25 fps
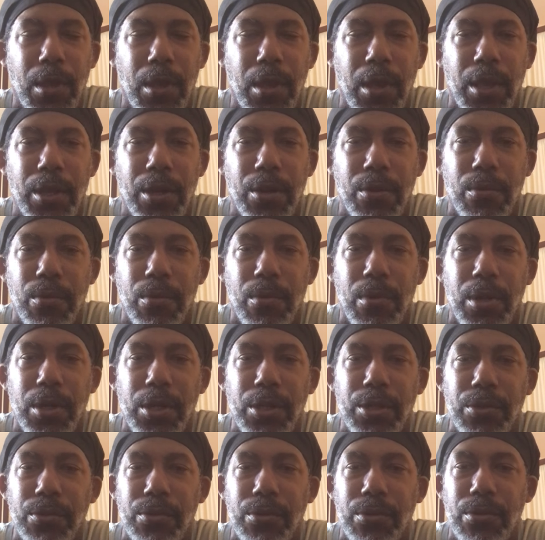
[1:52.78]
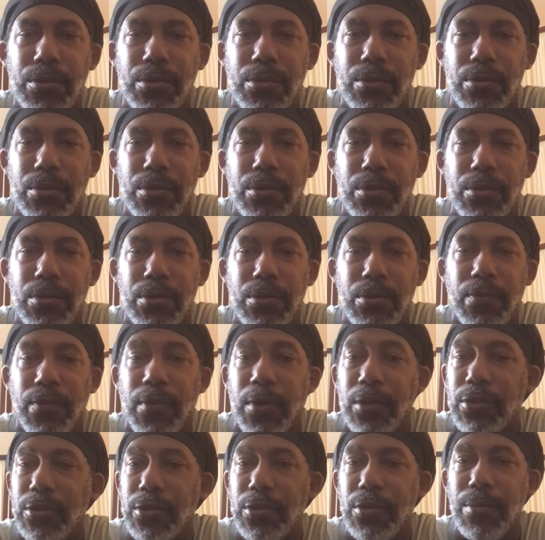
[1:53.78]
I don't want to
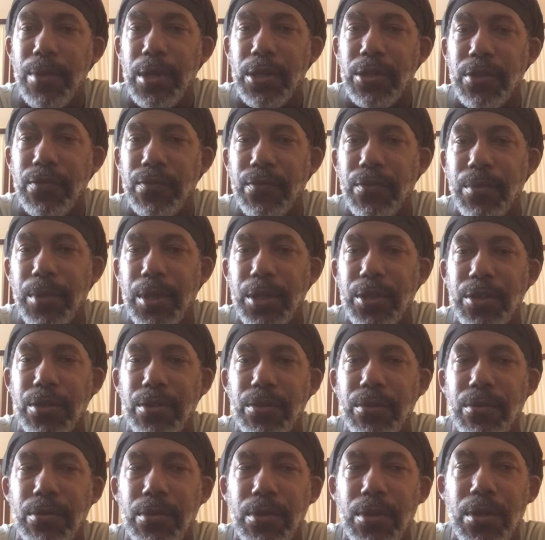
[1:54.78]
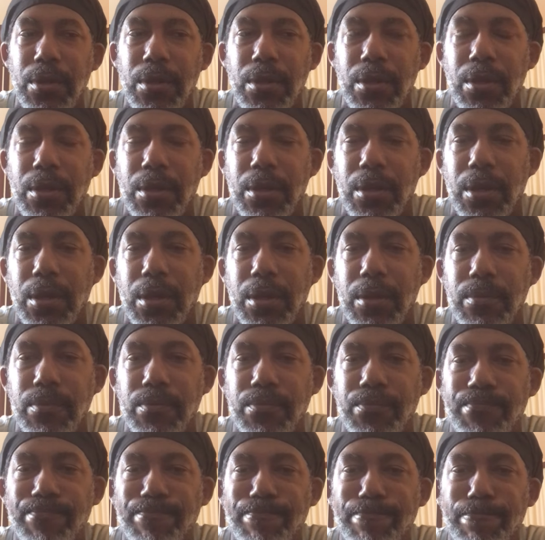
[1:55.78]
divulge too much information
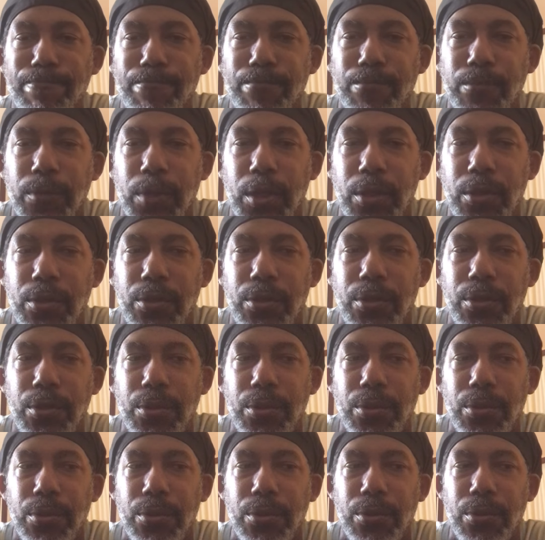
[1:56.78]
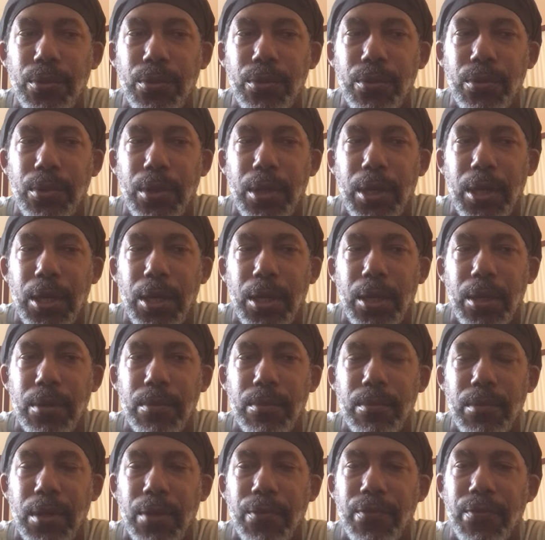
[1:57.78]
um, to
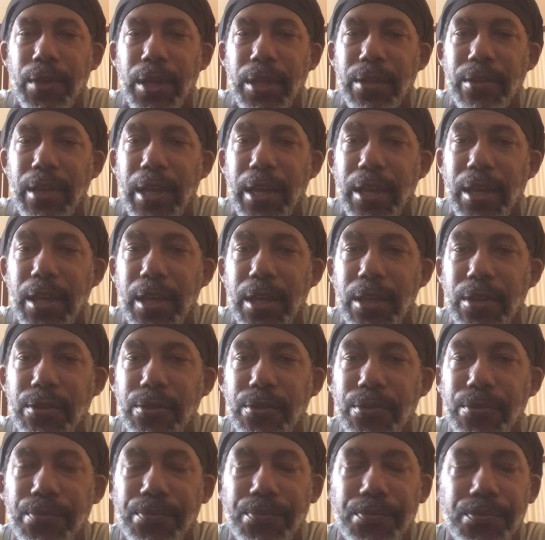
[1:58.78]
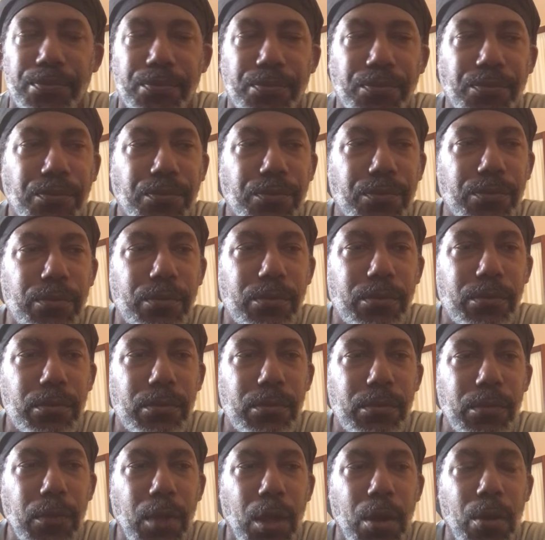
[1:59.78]
affect that case.
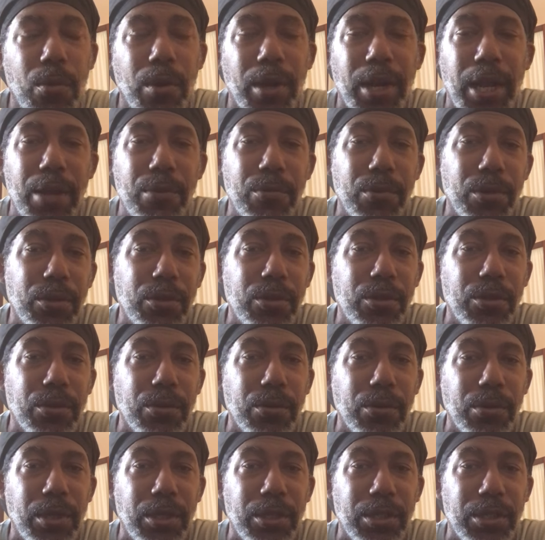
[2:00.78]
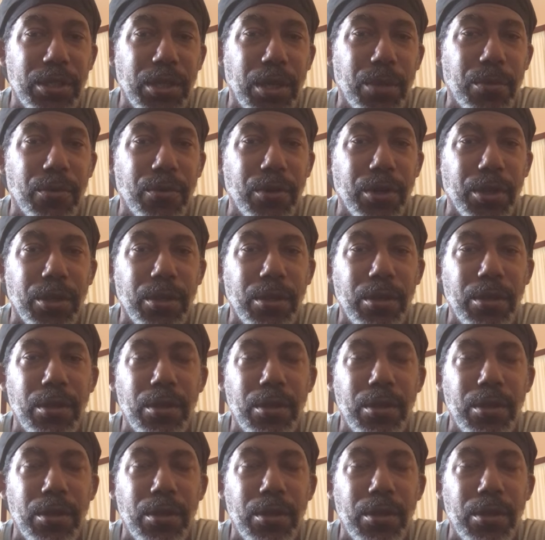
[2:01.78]
What I will do in summary